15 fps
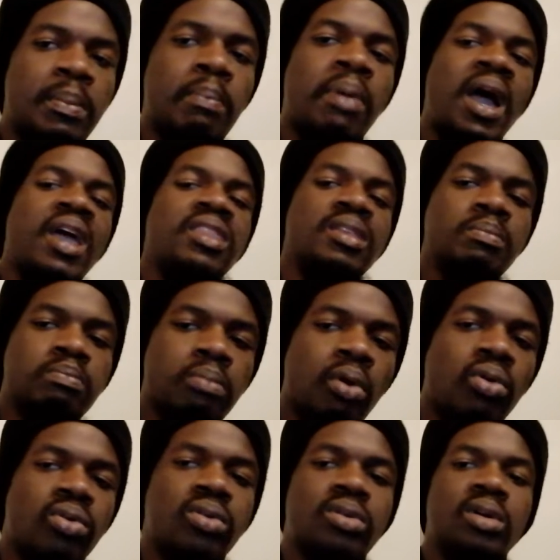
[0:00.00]
by the
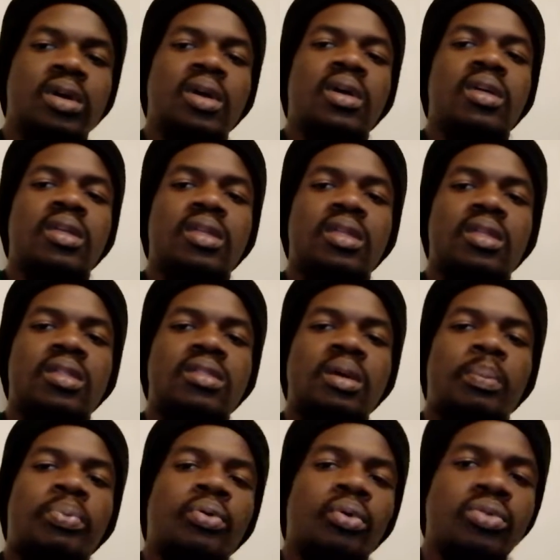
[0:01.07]
book,
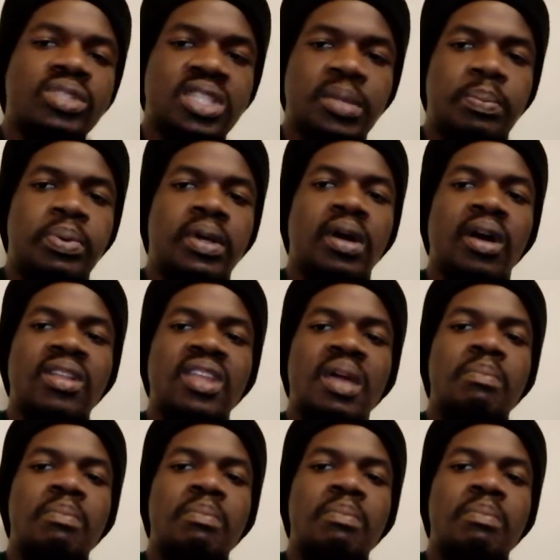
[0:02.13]
the prototypical,